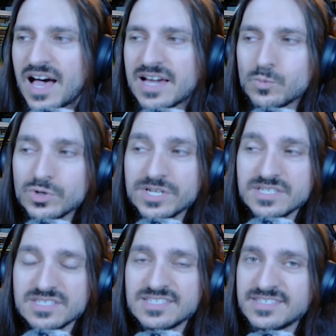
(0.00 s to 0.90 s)
I
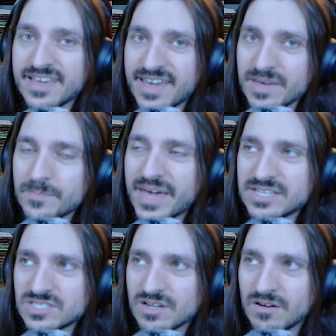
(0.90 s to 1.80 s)
would say,
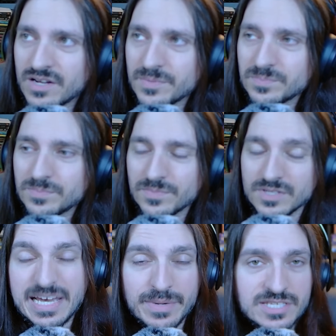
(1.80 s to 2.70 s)
based on
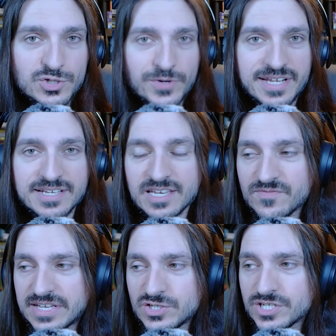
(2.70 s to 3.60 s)
demonstrated
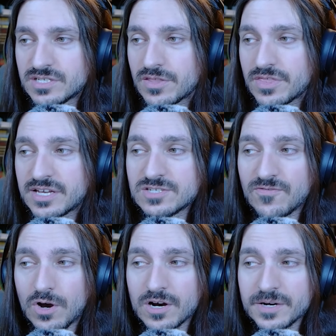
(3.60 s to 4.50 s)
convention
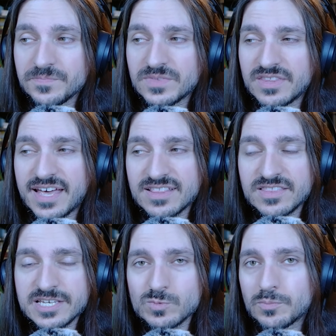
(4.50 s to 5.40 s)
thus far,
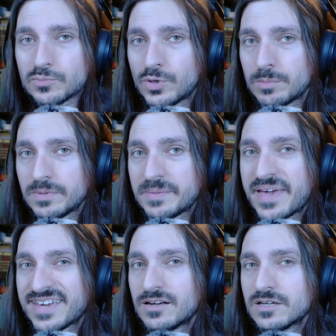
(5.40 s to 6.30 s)
that this will
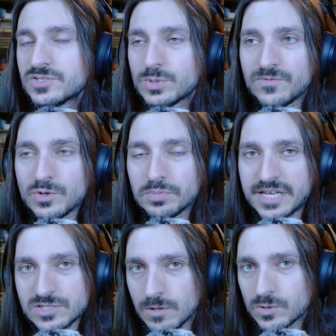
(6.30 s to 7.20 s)
probably make it onto a few
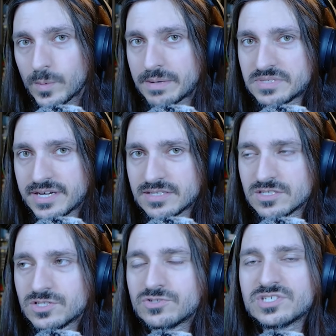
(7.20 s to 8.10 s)
placeholder
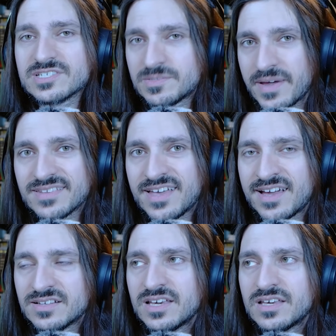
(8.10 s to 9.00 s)
websites, so just expect
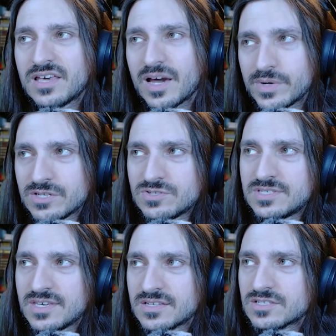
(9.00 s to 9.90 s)
that. And when you
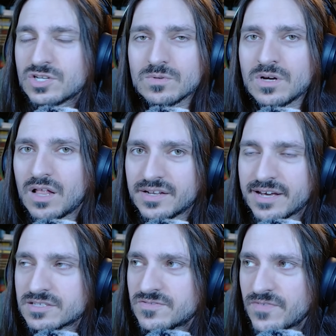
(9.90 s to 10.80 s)
see it, don't call
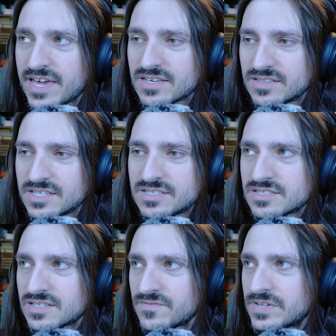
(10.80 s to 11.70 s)
it out as fake.
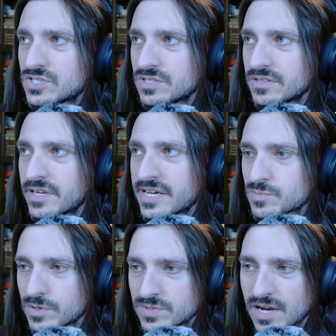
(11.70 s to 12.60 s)
This is an official
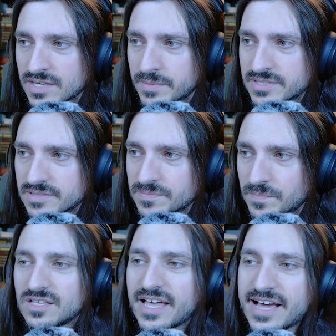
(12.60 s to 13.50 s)
Hasbro document.
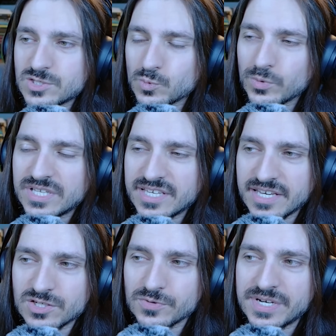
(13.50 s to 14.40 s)
The last
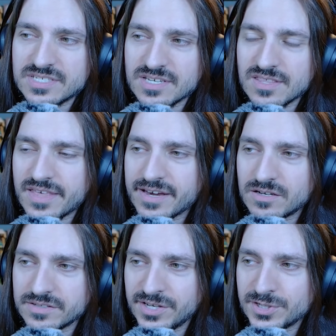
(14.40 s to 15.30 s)
really interesting
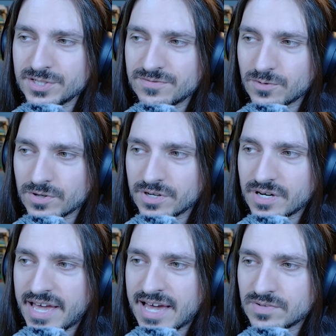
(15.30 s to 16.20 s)
thing on here
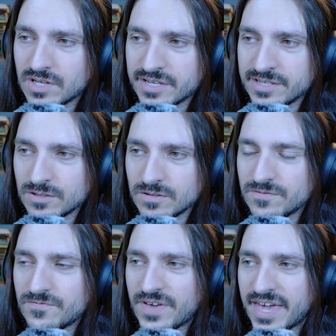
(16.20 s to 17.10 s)
for Avalon
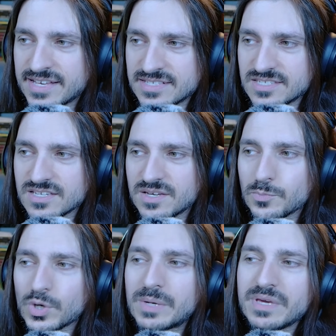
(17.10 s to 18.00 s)
Hill fans,
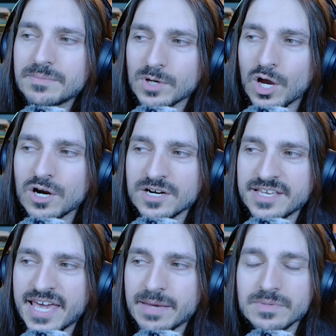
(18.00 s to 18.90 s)
premium
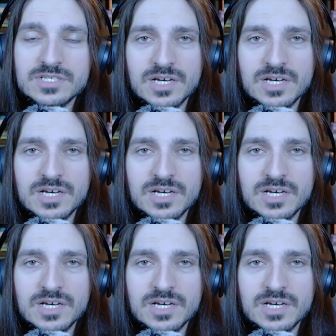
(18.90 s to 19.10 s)
card game